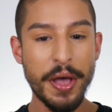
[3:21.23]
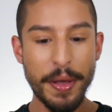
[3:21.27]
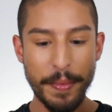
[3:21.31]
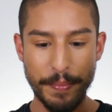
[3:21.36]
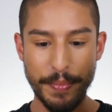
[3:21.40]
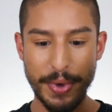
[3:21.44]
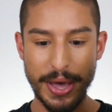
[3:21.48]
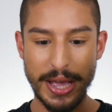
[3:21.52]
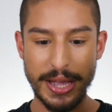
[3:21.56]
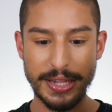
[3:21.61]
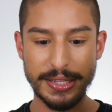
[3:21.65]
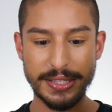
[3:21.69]

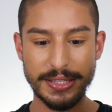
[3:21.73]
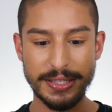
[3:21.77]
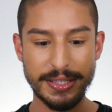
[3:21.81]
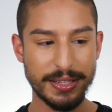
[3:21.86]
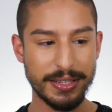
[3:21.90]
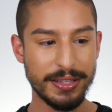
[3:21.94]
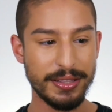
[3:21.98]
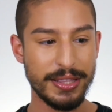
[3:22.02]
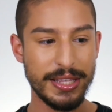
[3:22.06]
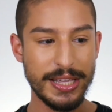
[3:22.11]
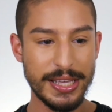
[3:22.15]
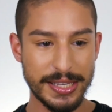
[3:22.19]
But
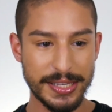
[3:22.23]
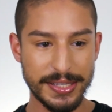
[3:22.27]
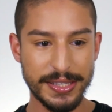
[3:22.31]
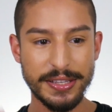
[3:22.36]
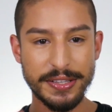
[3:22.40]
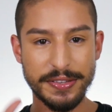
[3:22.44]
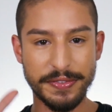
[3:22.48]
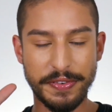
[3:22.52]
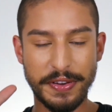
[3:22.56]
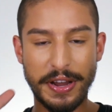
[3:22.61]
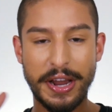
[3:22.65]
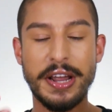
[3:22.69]
this
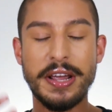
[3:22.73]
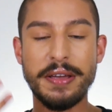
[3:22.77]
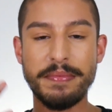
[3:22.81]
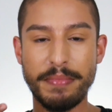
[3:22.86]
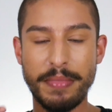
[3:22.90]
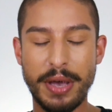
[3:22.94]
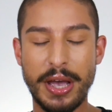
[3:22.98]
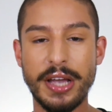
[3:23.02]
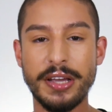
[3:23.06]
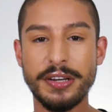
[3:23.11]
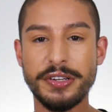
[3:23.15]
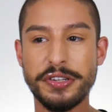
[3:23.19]
is very
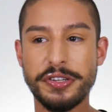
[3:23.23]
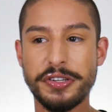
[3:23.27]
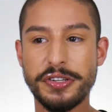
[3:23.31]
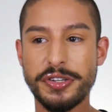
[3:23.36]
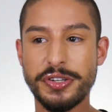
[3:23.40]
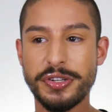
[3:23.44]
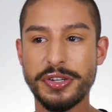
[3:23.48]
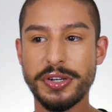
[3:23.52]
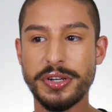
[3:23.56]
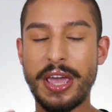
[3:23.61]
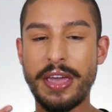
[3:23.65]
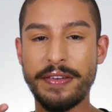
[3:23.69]

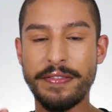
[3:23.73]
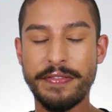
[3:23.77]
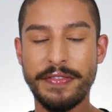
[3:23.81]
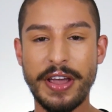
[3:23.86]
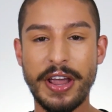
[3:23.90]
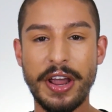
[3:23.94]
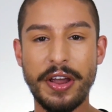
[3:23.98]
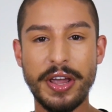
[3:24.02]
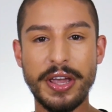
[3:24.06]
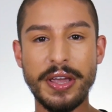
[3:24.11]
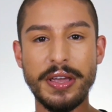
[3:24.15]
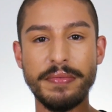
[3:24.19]
much a
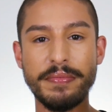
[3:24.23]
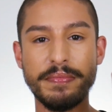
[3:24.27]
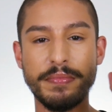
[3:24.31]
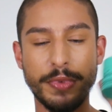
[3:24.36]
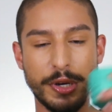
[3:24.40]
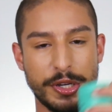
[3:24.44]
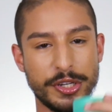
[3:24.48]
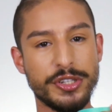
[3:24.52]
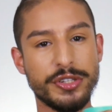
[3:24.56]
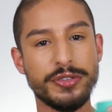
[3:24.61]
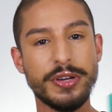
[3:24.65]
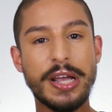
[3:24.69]
very
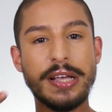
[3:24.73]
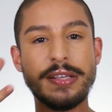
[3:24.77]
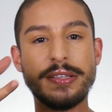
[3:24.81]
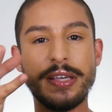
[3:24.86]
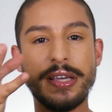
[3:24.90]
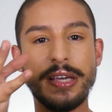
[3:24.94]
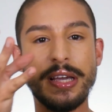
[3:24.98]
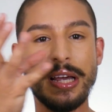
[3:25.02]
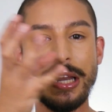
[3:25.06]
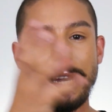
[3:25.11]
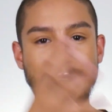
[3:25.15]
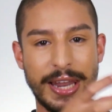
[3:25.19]

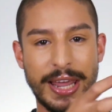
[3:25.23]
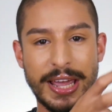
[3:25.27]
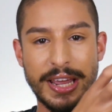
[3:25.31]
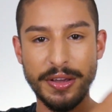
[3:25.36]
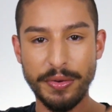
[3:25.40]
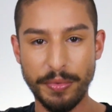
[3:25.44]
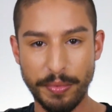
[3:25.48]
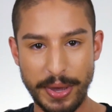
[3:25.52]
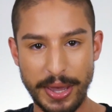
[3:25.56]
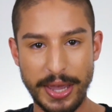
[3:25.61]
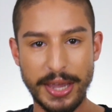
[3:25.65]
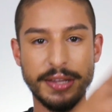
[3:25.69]
moisturizing,
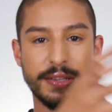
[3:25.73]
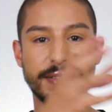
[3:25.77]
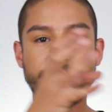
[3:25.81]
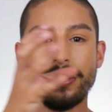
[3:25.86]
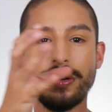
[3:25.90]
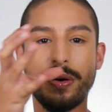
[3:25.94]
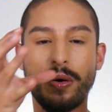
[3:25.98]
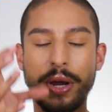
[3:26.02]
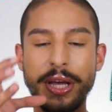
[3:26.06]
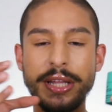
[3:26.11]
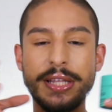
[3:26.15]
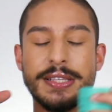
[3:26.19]
lightweight,
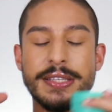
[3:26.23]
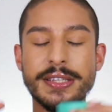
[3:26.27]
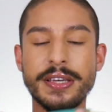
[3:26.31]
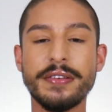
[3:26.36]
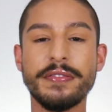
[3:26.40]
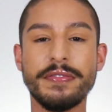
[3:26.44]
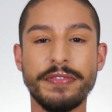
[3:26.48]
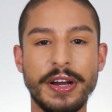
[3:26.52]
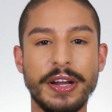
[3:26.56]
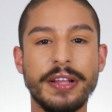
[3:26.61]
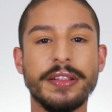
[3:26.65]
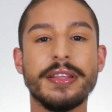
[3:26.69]
oily skin
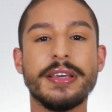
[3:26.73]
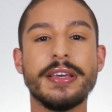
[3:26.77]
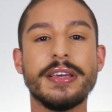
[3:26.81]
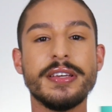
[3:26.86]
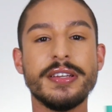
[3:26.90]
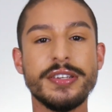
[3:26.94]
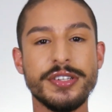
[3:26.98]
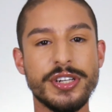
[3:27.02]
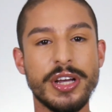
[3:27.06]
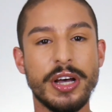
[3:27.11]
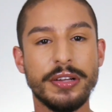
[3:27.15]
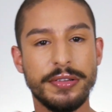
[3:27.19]
friendly
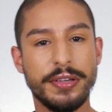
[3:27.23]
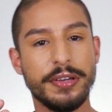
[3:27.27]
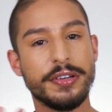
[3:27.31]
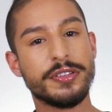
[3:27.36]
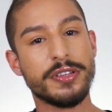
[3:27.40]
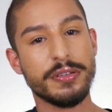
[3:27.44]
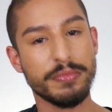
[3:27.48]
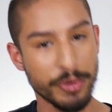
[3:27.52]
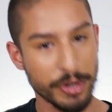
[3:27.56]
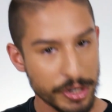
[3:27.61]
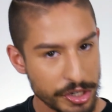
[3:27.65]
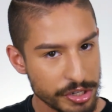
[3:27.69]
gel
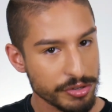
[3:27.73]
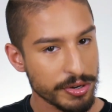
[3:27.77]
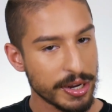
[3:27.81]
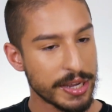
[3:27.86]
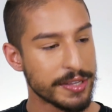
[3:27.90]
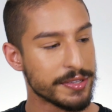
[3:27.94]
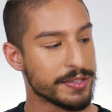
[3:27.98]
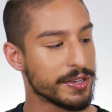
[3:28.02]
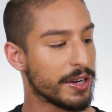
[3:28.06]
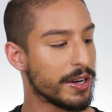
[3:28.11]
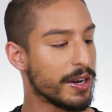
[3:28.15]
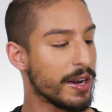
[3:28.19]
texture
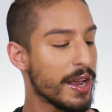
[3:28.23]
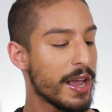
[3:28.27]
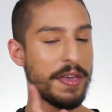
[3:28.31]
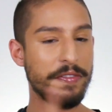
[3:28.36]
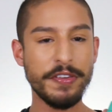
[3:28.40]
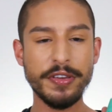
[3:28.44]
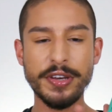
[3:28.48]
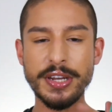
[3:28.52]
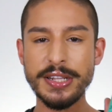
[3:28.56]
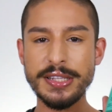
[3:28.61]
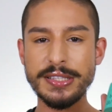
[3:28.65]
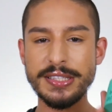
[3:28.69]
moisturizer. If
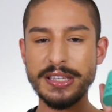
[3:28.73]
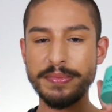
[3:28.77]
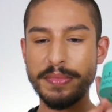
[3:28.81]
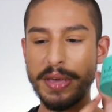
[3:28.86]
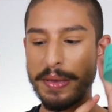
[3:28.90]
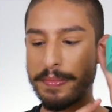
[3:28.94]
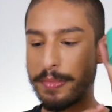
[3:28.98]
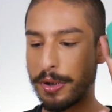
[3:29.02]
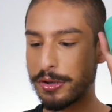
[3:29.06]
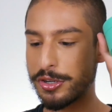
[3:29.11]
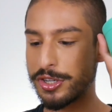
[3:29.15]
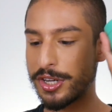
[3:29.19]
you didn't see
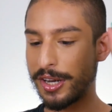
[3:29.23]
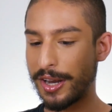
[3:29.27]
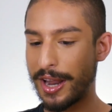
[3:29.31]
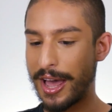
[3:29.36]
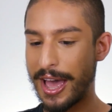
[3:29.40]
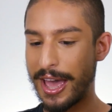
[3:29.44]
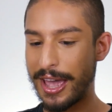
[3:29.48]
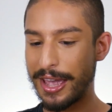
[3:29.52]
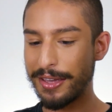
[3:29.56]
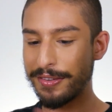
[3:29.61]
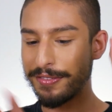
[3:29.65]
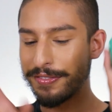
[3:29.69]
my Boscia
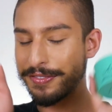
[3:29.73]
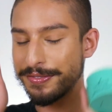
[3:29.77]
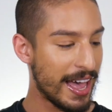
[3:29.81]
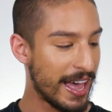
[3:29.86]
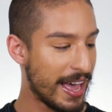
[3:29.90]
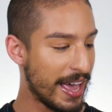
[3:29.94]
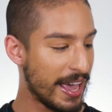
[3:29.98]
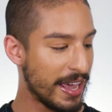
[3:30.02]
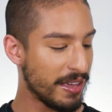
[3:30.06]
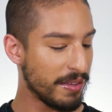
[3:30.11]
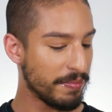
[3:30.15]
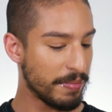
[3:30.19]
live,
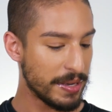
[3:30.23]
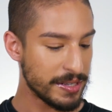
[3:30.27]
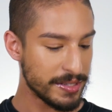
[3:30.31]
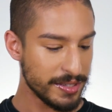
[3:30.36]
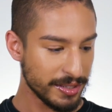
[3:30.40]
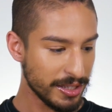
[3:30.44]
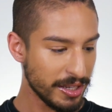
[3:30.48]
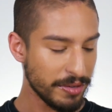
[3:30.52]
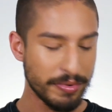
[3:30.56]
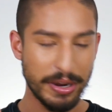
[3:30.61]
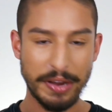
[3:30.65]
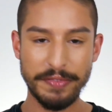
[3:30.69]
I
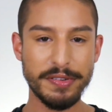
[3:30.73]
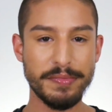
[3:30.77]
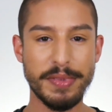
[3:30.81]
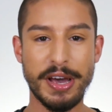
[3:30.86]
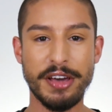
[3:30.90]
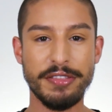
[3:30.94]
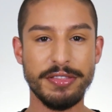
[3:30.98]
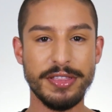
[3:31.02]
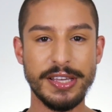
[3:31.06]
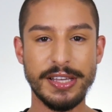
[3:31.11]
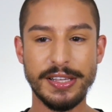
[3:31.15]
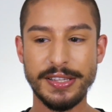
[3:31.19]
basically raved
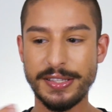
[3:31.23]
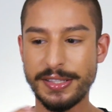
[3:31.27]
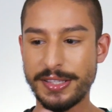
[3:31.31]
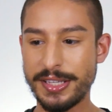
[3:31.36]
about this.